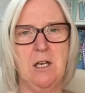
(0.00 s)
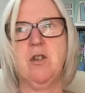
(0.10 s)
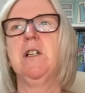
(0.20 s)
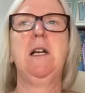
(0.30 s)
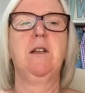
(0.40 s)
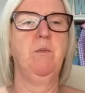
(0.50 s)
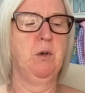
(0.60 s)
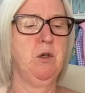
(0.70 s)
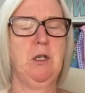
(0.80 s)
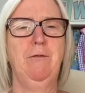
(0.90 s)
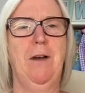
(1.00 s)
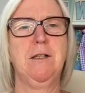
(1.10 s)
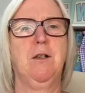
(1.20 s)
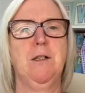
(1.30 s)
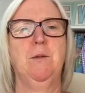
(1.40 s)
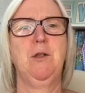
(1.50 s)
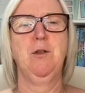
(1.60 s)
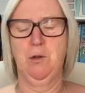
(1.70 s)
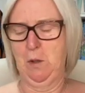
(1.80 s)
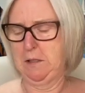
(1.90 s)
I just clicked the button too fast because I was
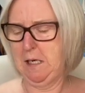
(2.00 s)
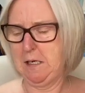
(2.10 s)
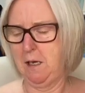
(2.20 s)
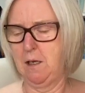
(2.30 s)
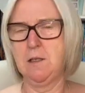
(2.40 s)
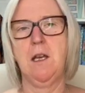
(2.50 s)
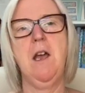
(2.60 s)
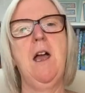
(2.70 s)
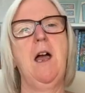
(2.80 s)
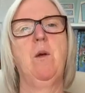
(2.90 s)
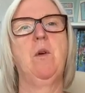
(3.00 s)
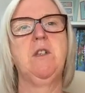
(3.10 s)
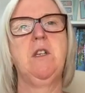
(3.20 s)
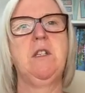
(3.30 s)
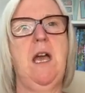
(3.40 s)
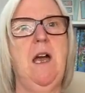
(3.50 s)
just so excited and I wanted to